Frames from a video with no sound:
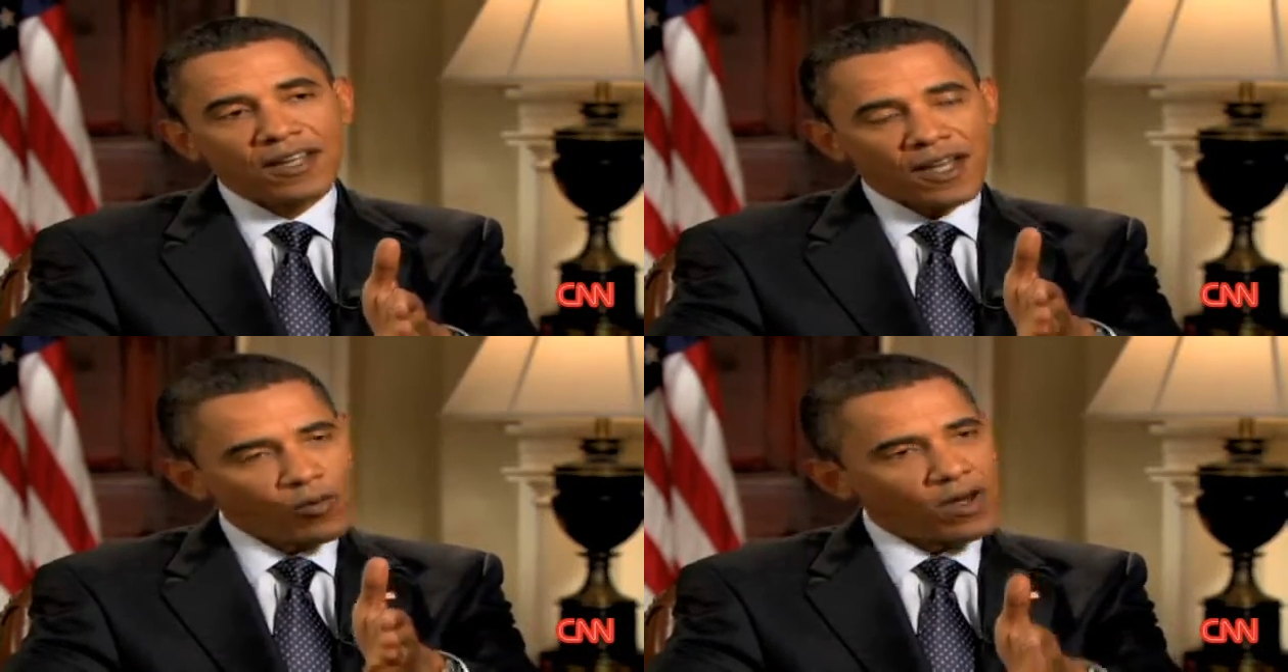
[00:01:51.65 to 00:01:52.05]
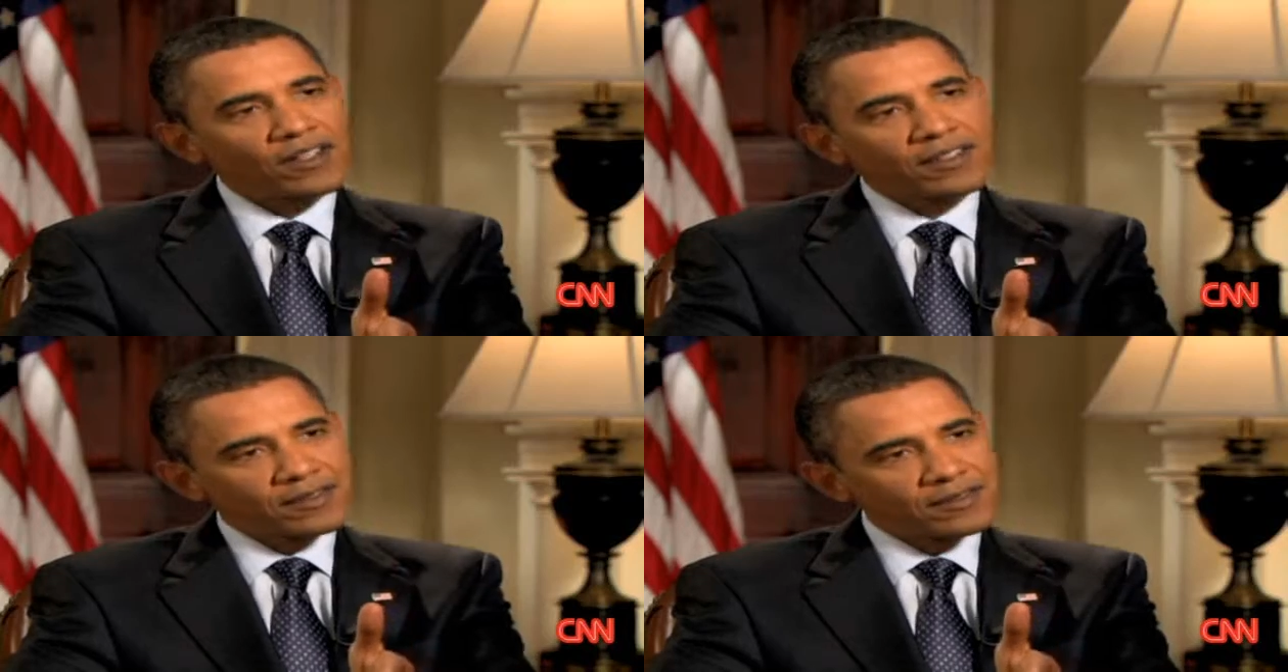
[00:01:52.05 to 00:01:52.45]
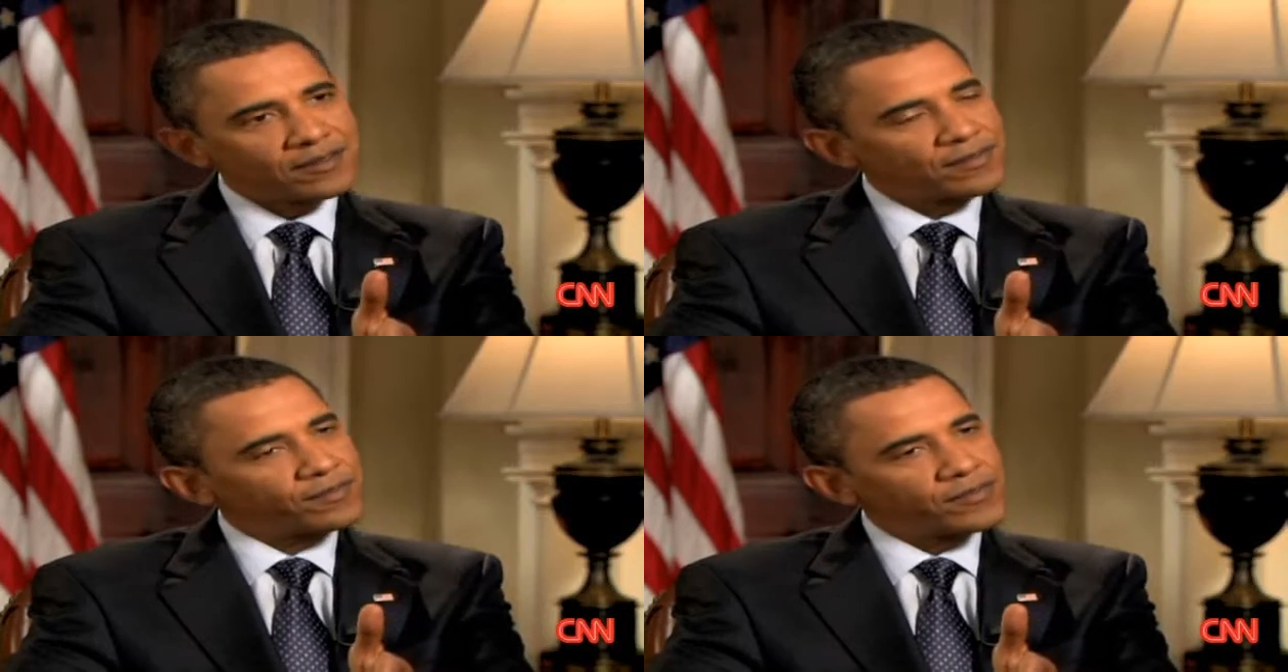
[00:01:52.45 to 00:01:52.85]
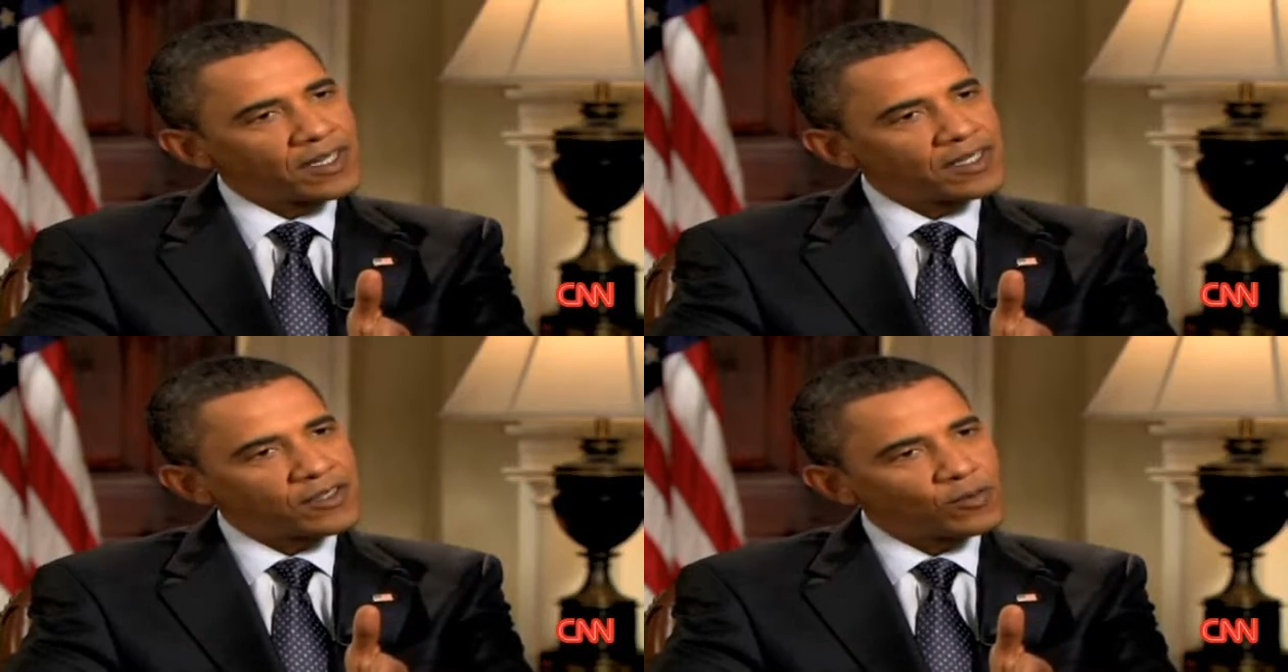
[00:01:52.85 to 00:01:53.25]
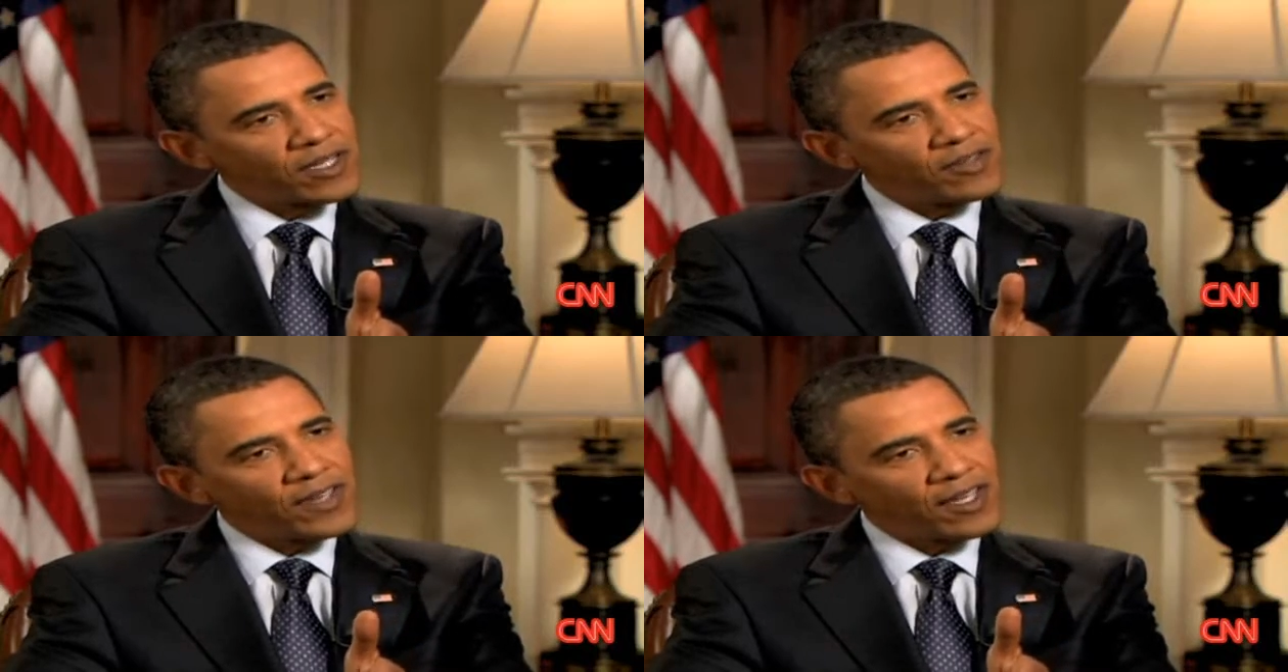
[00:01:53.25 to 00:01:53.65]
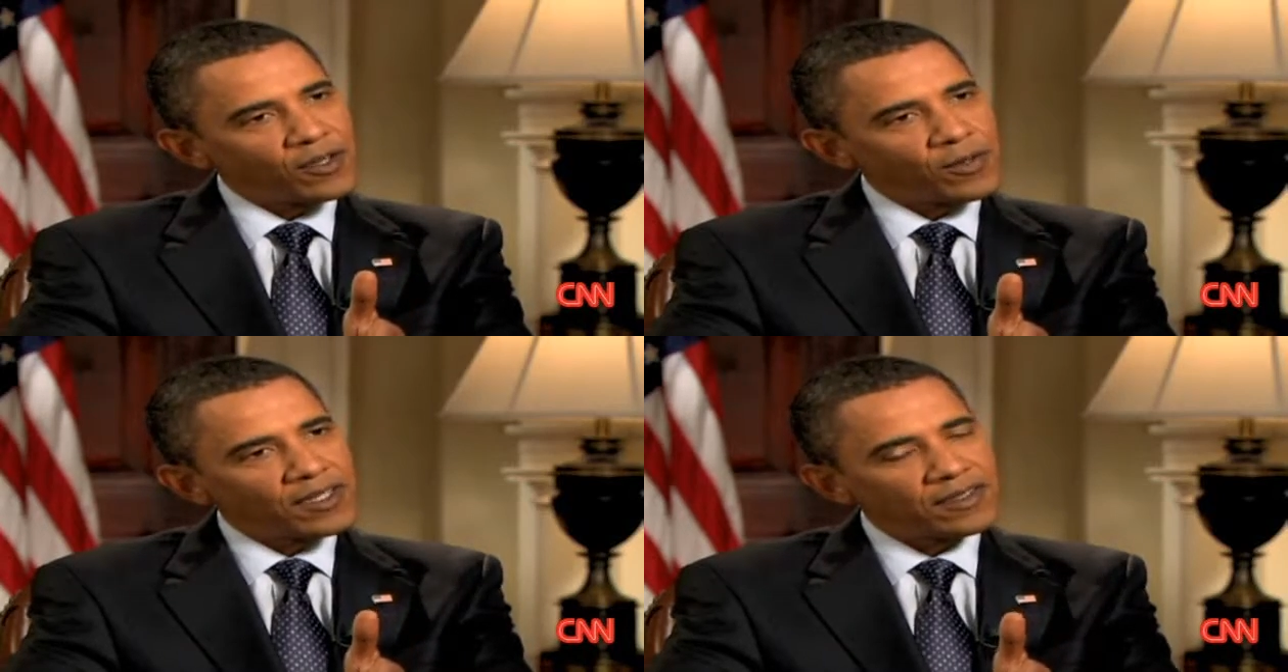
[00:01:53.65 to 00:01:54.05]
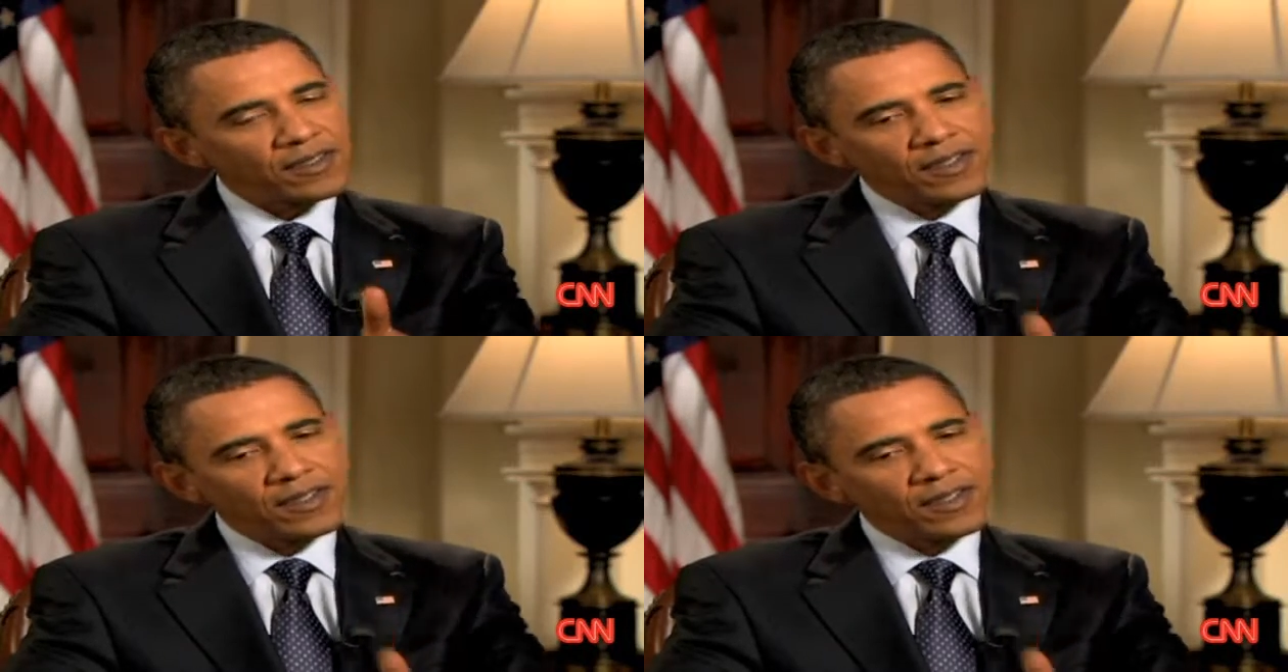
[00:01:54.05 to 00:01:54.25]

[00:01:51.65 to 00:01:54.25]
I wanted us to reevaluate.